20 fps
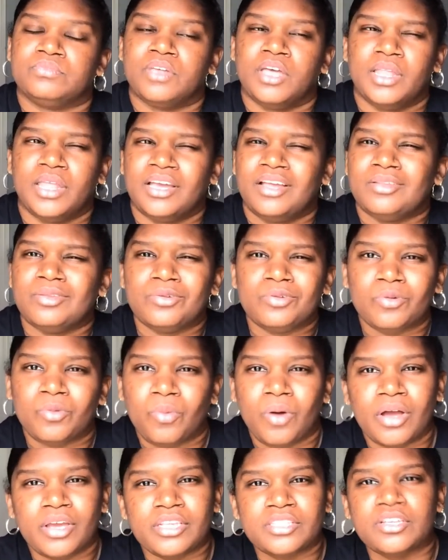like a little
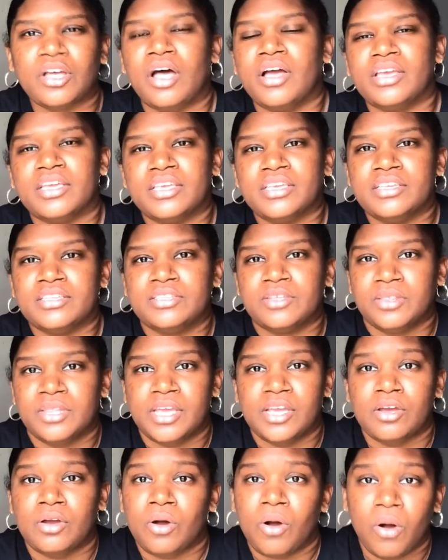walkie-talkie so they
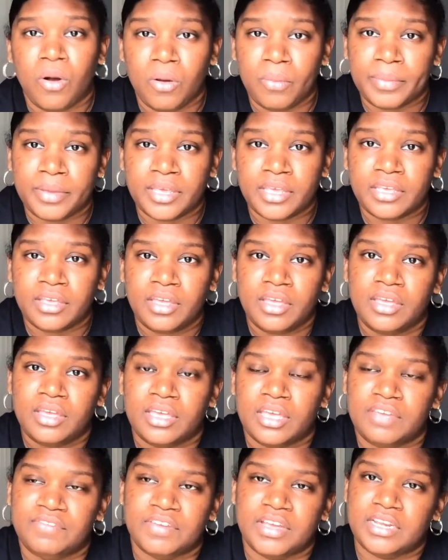can call me
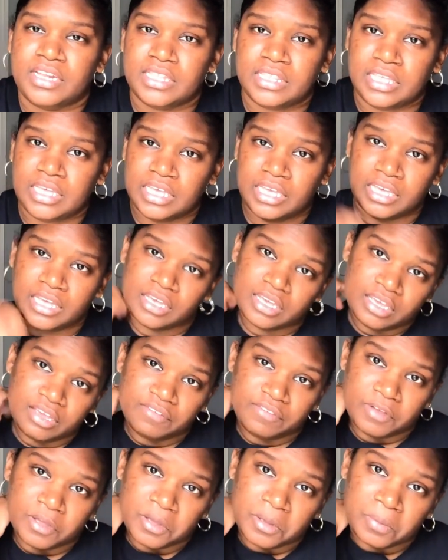if anything.
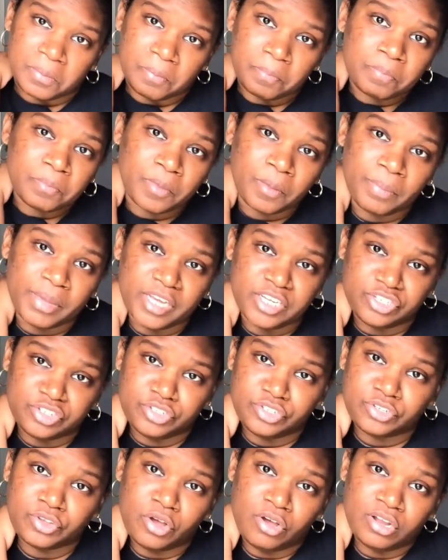If um, a patient
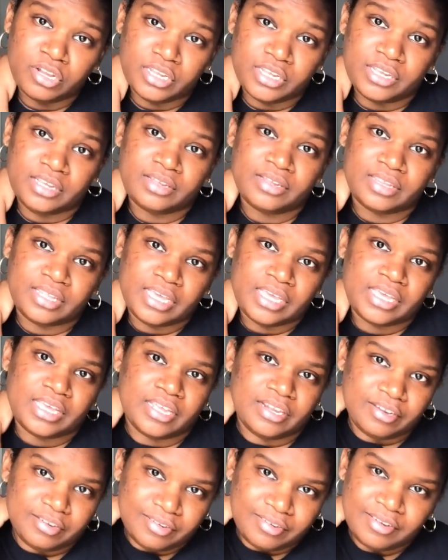is calling, they
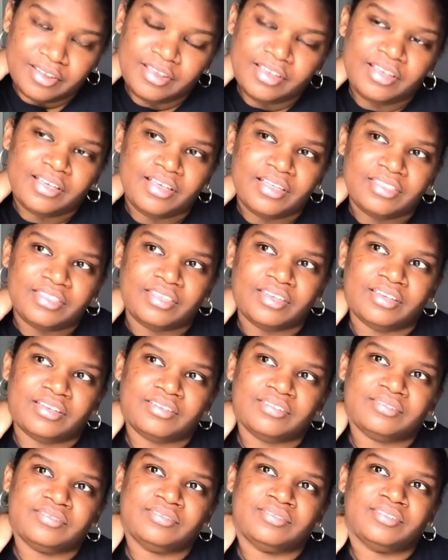can,
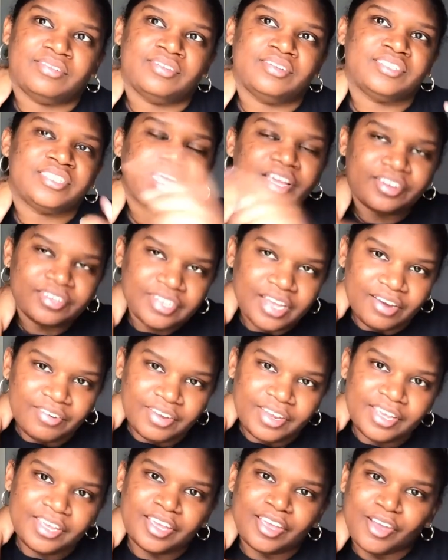the
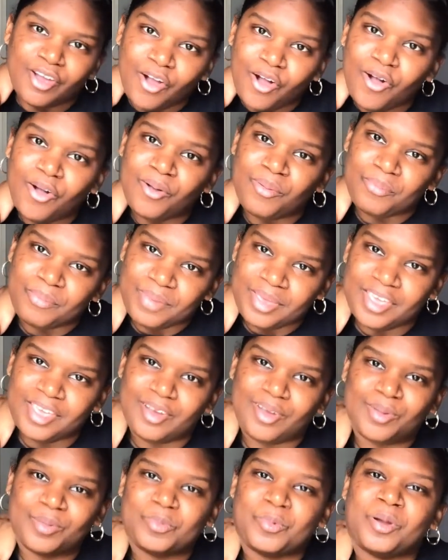secretary can call me
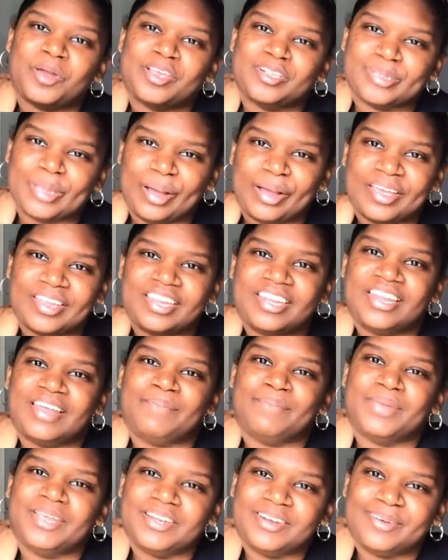on the walkie-talkie let
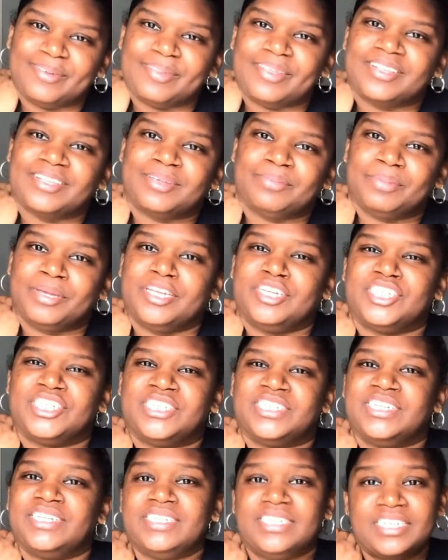me know that the
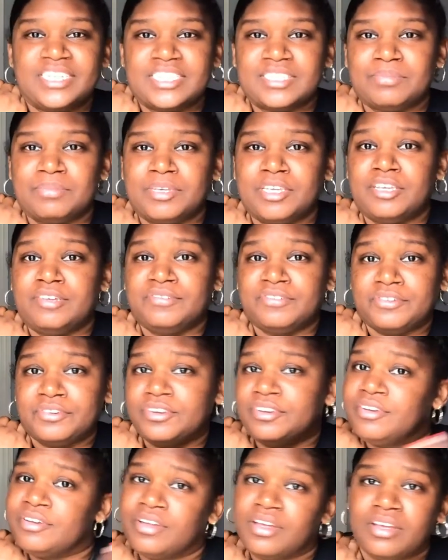patient needs me
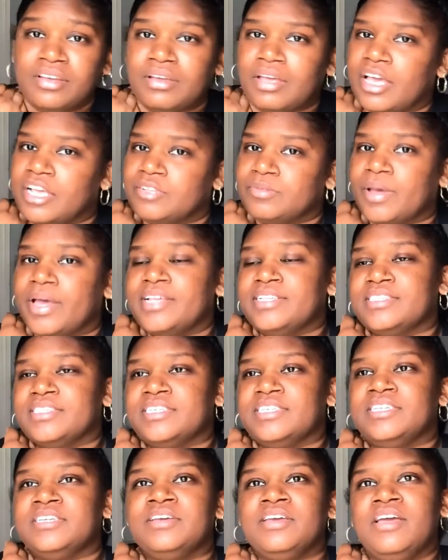for
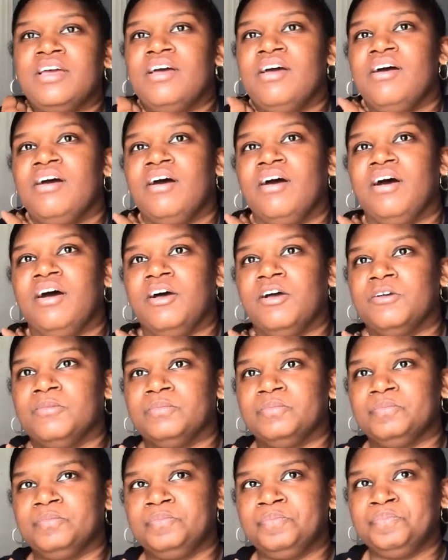XYZ.
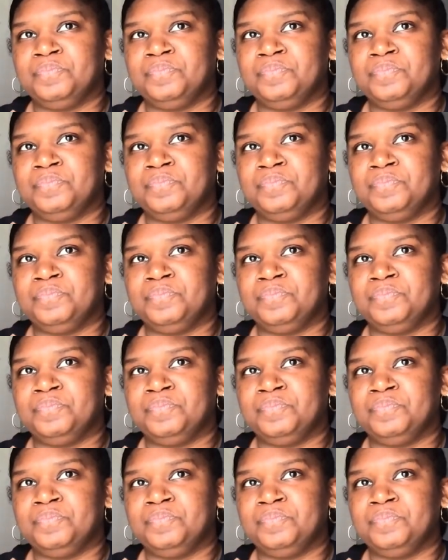Um,